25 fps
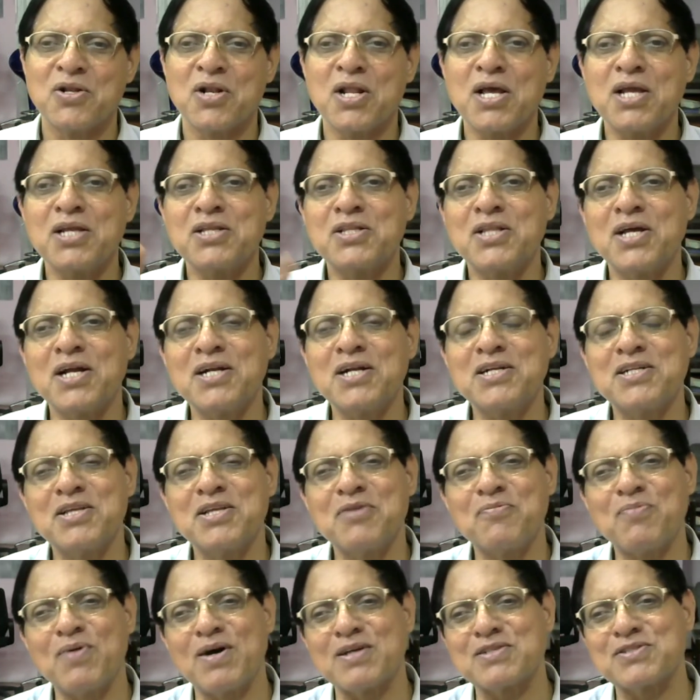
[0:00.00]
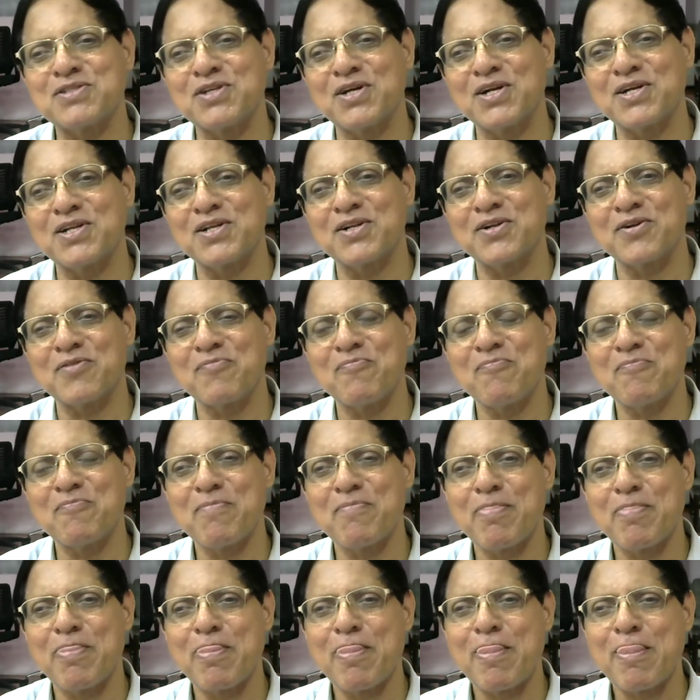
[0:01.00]
Like that, they passed the order.
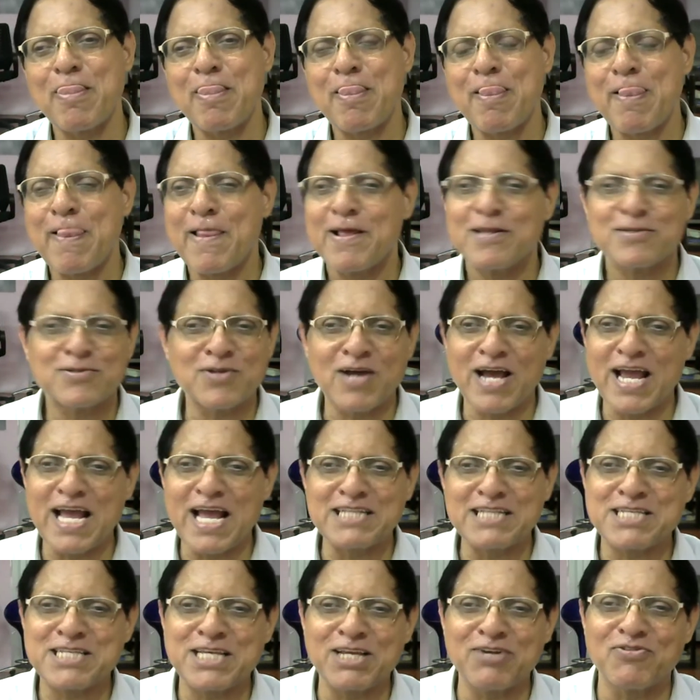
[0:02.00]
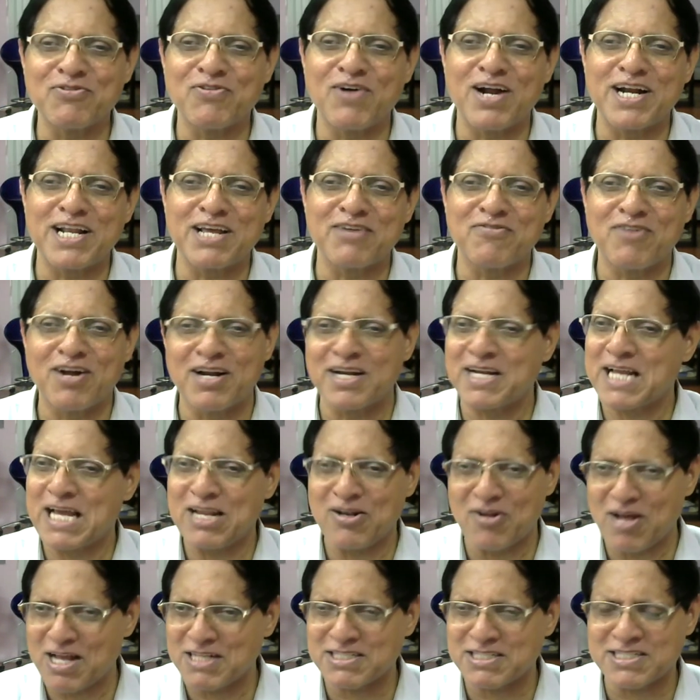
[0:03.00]
So I achieved what I want.
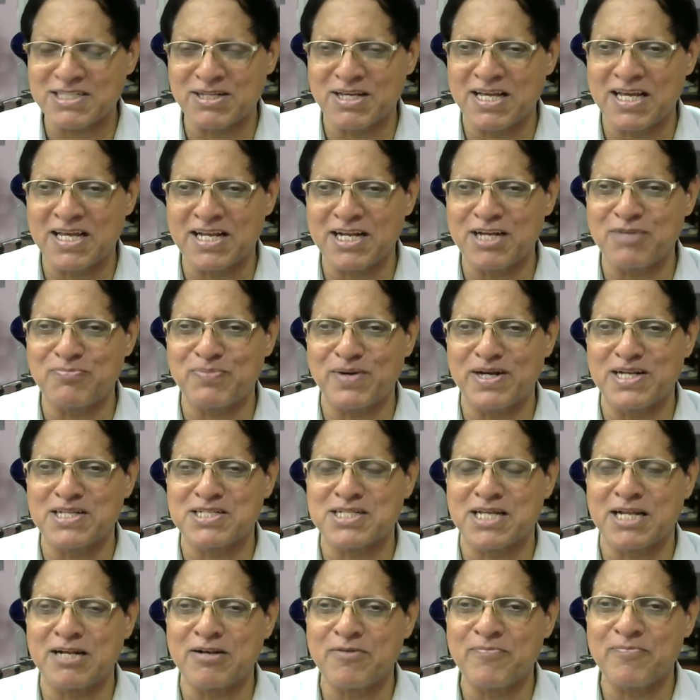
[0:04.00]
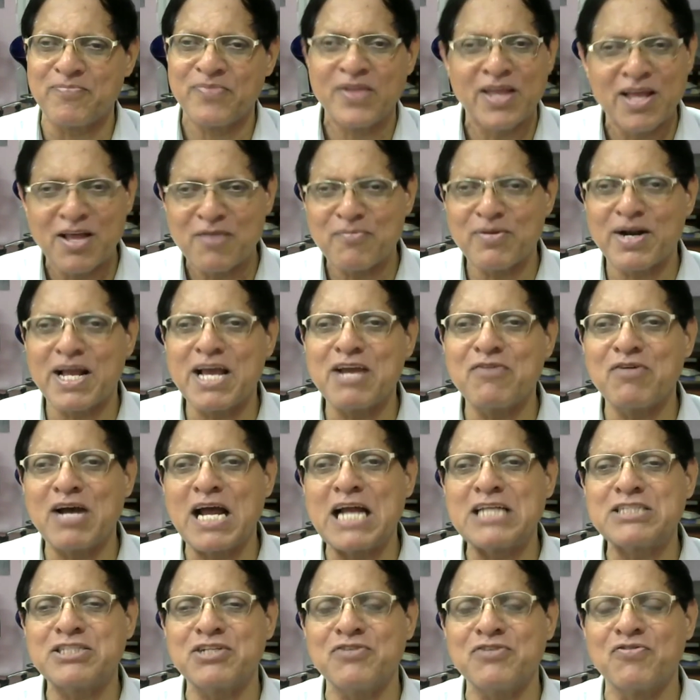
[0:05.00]
I lost the writ petition, but
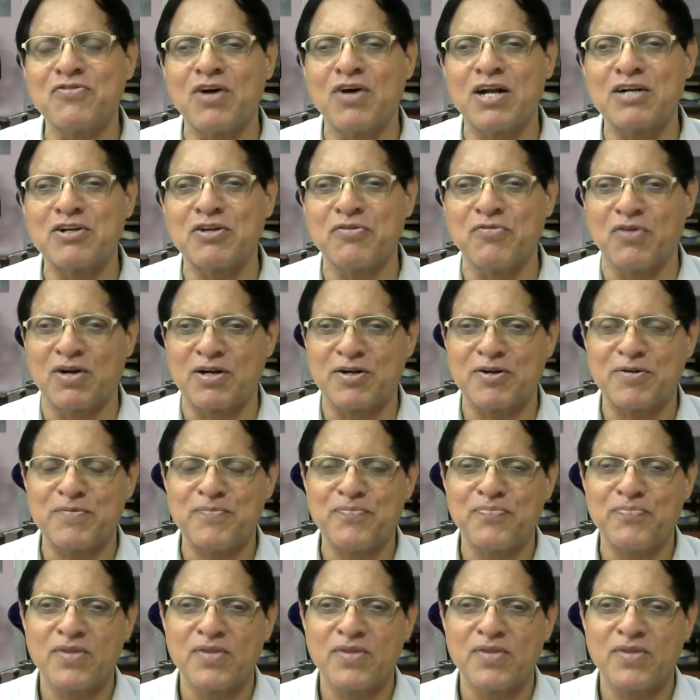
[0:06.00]
I achieved what I want.